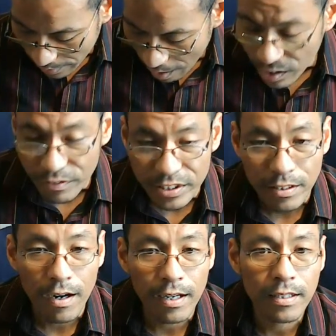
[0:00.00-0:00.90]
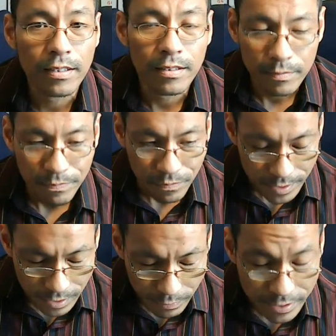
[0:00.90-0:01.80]
All of us are.
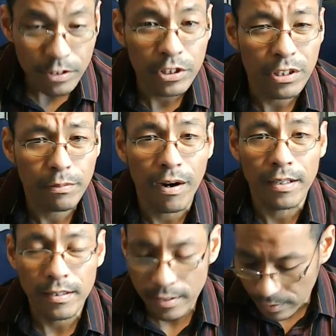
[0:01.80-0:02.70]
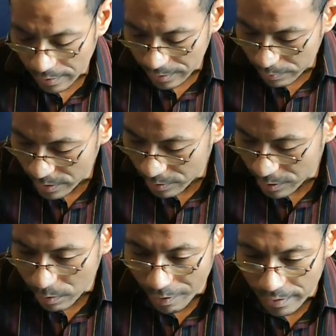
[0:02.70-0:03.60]
You must do your part. You must do
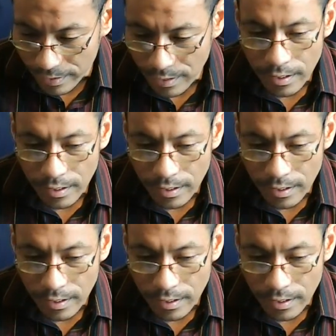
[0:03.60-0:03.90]
your part.